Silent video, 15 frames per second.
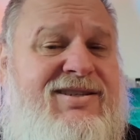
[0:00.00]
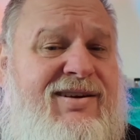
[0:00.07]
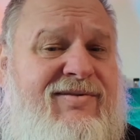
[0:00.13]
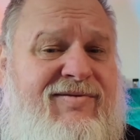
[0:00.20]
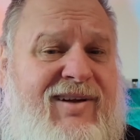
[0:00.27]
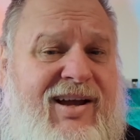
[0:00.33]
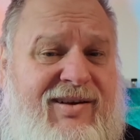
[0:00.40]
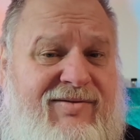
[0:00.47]

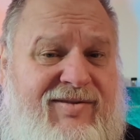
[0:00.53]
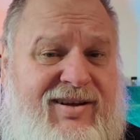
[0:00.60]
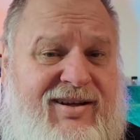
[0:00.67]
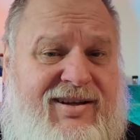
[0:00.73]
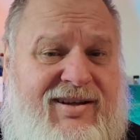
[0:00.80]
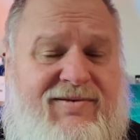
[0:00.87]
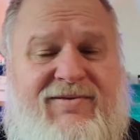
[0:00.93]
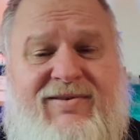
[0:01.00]
South
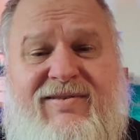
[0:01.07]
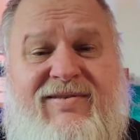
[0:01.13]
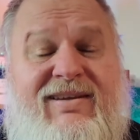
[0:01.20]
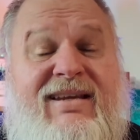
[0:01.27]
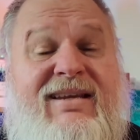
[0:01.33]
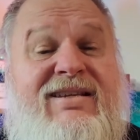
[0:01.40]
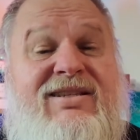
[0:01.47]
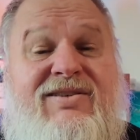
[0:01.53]
Africa,
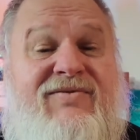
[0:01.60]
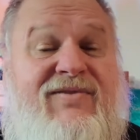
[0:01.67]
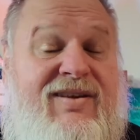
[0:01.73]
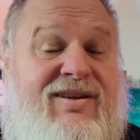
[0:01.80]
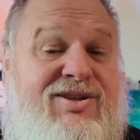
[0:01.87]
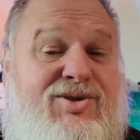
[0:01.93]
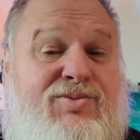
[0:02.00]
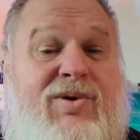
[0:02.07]
these
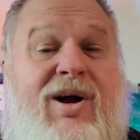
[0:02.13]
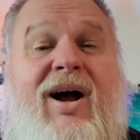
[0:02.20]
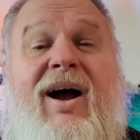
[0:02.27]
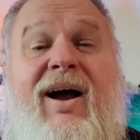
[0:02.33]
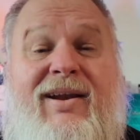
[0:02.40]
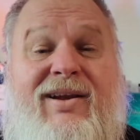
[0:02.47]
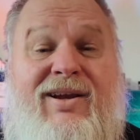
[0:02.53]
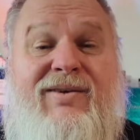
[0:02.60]
things were
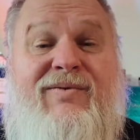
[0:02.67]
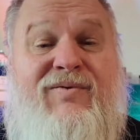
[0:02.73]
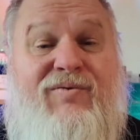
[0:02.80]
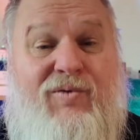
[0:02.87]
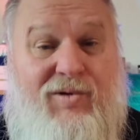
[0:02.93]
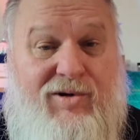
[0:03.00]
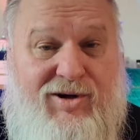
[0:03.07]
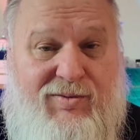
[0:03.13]

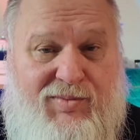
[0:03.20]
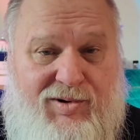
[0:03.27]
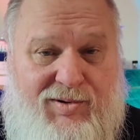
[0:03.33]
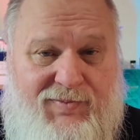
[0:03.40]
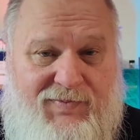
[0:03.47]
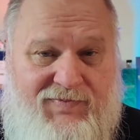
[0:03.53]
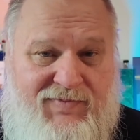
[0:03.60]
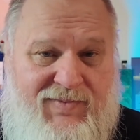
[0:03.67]

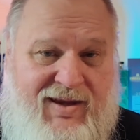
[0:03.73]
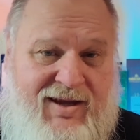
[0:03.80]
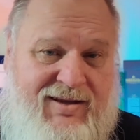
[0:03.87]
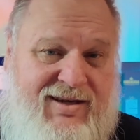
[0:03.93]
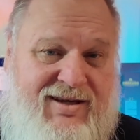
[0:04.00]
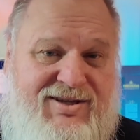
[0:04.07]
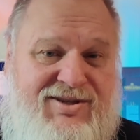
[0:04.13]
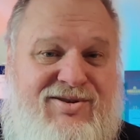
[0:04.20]
unaffordable.
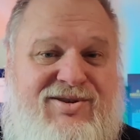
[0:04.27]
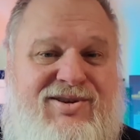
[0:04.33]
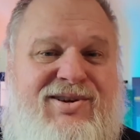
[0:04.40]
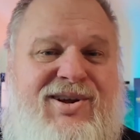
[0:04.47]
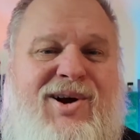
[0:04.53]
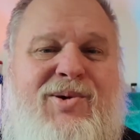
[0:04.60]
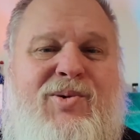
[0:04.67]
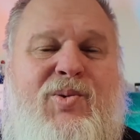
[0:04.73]
There's
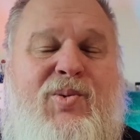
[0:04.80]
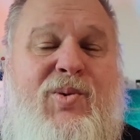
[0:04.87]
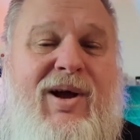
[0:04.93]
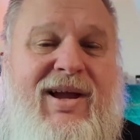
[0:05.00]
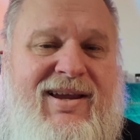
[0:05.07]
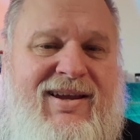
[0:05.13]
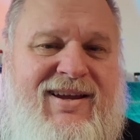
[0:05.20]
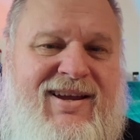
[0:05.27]
no
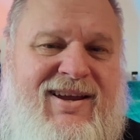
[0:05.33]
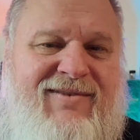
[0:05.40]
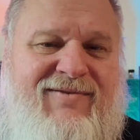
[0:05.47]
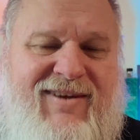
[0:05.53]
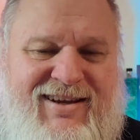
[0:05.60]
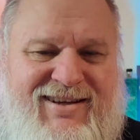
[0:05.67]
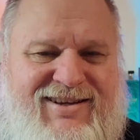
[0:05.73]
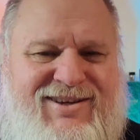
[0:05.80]
way
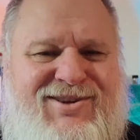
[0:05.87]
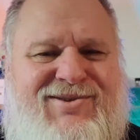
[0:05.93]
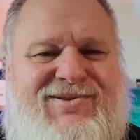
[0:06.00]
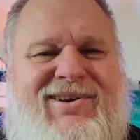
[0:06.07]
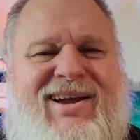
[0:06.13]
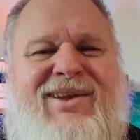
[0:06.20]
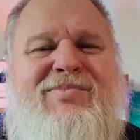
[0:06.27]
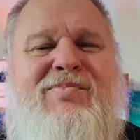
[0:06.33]
that you
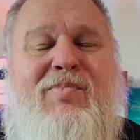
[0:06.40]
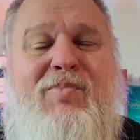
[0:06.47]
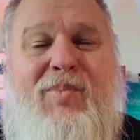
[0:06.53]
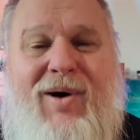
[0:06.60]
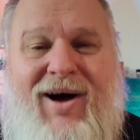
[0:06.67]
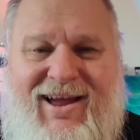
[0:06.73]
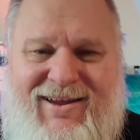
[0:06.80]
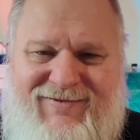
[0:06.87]
can
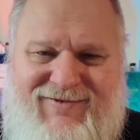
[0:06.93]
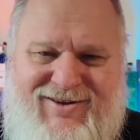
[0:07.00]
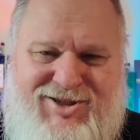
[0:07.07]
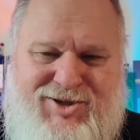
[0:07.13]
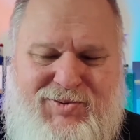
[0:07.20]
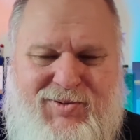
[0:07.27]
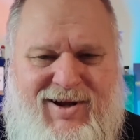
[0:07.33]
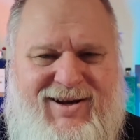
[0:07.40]
buy
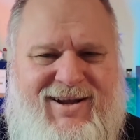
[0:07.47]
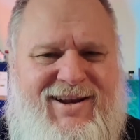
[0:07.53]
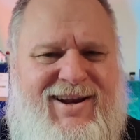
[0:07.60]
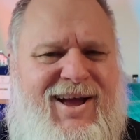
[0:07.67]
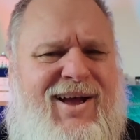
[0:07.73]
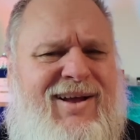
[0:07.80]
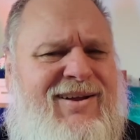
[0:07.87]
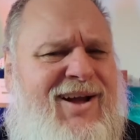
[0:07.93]
this one
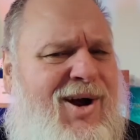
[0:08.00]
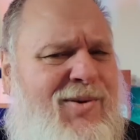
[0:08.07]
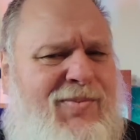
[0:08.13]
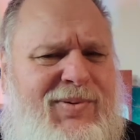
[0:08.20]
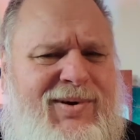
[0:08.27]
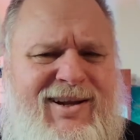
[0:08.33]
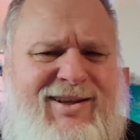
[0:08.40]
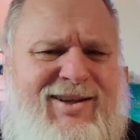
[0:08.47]
and
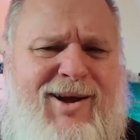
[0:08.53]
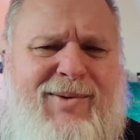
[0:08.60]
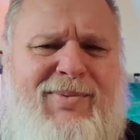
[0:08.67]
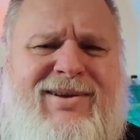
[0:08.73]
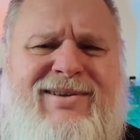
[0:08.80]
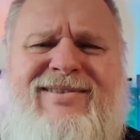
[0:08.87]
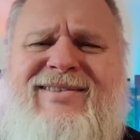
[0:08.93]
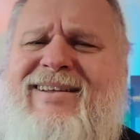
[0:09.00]
open it up
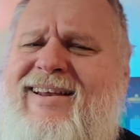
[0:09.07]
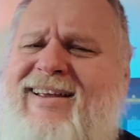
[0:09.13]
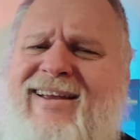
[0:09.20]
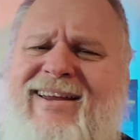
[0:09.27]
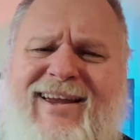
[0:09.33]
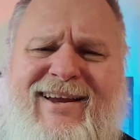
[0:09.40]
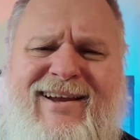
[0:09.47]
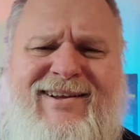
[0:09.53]
and
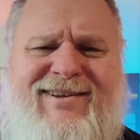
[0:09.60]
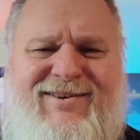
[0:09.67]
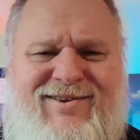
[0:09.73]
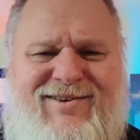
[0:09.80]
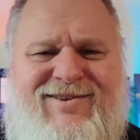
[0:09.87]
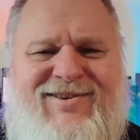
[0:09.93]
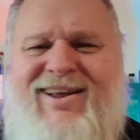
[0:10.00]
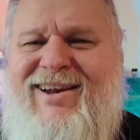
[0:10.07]
drinking it
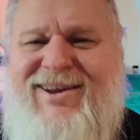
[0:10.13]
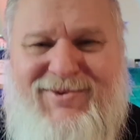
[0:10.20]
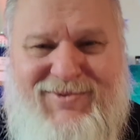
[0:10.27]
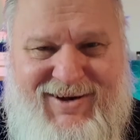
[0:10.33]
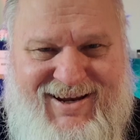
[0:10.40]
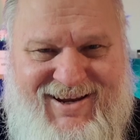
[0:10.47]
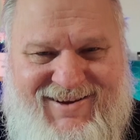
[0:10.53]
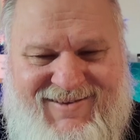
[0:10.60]

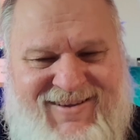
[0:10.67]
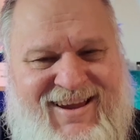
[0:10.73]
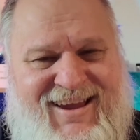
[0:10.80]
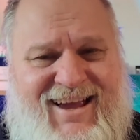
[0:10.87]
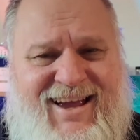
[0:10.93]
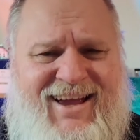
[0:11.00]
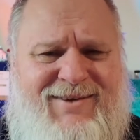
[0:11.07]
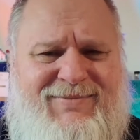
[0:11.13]
nilly-willy.
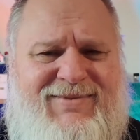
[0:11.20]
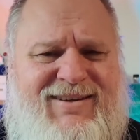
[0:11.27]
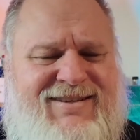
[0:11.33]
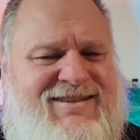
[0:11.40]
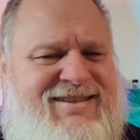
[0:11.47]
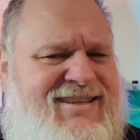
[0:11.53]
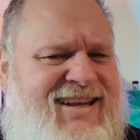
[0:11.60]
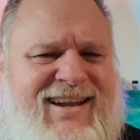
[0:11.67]
The
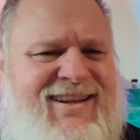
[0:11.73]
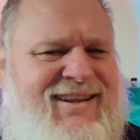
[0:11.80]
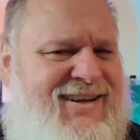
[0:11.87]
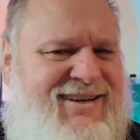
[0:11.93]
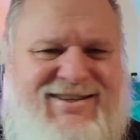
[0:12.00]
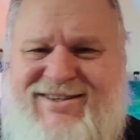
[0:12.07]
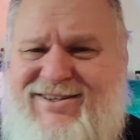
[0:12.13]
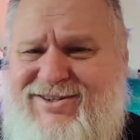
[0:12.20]

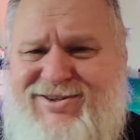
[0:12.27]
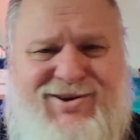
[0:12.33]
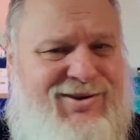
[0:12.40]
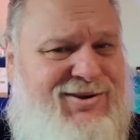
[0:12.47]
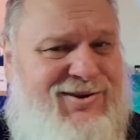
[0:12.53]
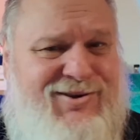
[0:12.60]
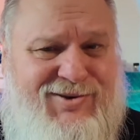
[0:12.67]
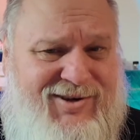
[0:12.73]
salaries is
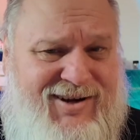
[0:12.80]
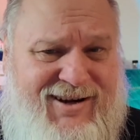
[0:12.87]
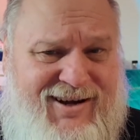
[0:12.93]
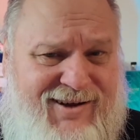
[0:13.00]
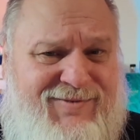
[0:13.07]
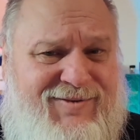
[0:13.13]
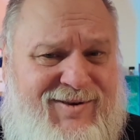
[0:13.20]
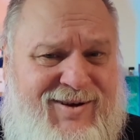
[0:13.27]
not good
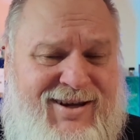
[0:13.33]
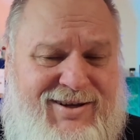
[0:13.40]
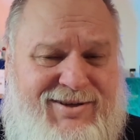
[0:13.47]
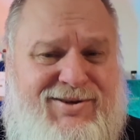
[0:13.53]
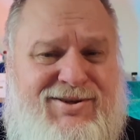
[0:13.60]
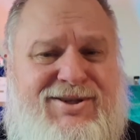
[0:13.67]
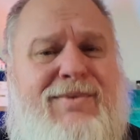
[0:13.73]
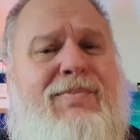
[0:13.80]
enough
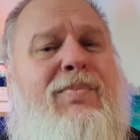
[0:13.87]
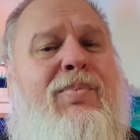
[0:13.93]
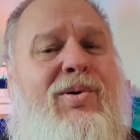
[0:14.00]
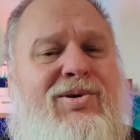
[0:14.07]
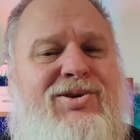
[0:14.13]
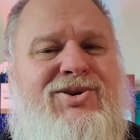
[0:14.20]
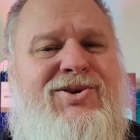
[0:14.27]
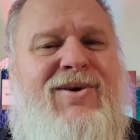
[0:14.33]
to
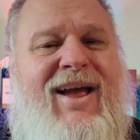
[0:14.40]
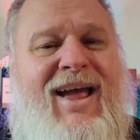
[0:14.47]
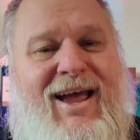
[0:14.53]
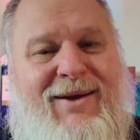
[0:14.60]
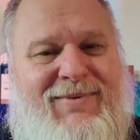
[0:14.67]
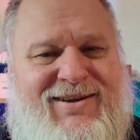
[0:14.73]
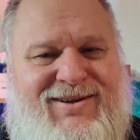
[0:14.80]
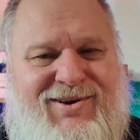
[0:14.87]
support your
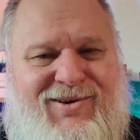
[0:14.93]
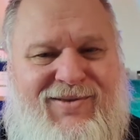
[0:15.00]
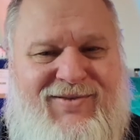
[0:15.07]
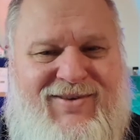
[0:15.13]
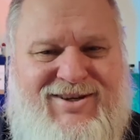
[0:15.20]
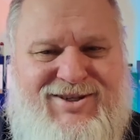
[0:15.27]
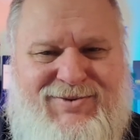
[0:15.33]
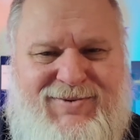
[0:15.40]
habit on
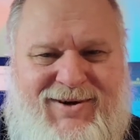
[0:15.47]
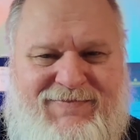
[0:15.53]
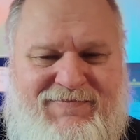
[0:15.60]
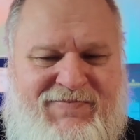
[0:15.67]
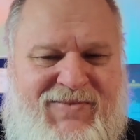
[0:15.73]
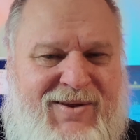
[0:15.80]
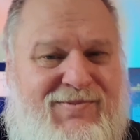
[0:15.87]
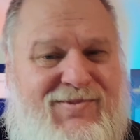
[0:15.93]
this one.
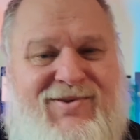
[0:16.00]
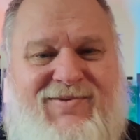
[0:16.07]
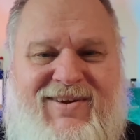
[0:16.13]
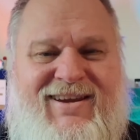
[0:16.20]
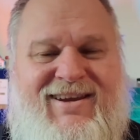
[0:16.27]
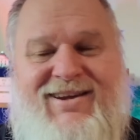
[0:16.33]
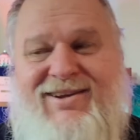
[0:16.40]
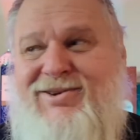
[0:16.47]

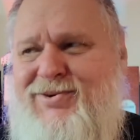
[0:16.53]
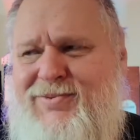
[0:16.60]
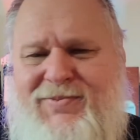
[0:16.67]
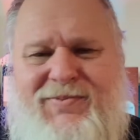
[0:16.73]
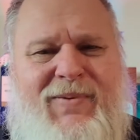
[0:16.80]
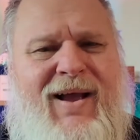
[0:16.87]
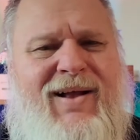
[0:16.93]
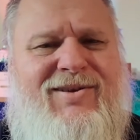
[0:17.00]
Moving here to
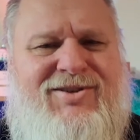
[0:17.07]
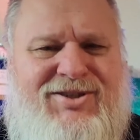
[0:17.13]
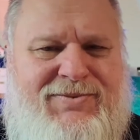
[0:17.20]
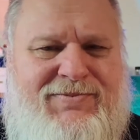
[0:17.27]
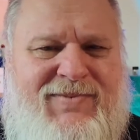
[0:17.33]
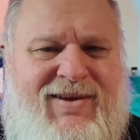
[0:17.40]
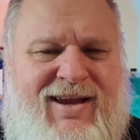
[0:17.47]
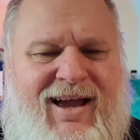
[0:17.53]

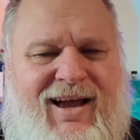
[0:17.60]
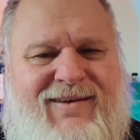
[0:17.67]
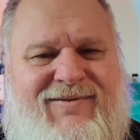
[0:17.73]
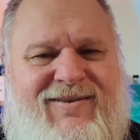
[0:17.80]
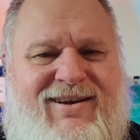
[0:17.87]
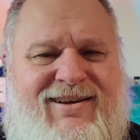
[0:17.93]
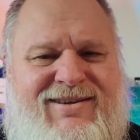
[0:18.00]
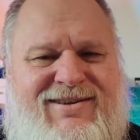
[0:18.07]
Belgium, I
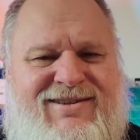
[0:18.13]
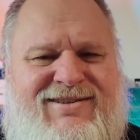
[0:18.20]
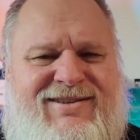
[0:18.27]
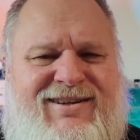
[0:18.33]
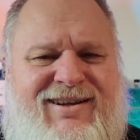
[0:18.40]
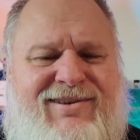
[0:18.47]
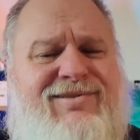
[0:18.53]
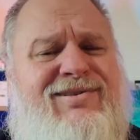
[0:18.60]
think it is a
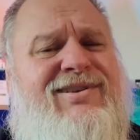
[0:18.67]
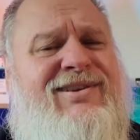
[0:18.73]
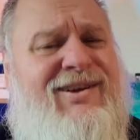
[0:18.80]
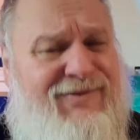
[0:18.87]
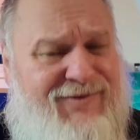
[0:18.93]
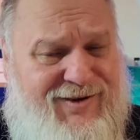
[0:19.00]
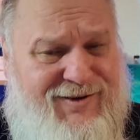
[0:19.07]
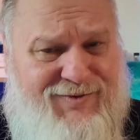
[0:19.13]
little
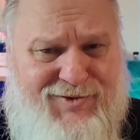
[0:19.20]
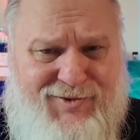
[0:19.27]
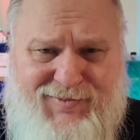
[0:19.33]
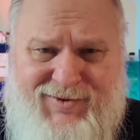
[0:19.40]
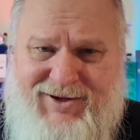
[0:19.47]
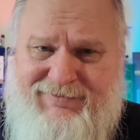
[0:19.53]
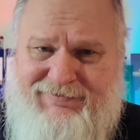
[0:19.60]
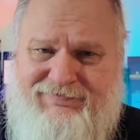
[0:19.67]
different for
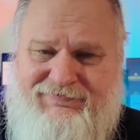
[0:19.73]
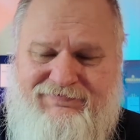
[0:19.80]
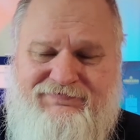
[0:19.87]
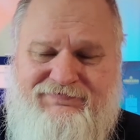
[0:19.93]
me.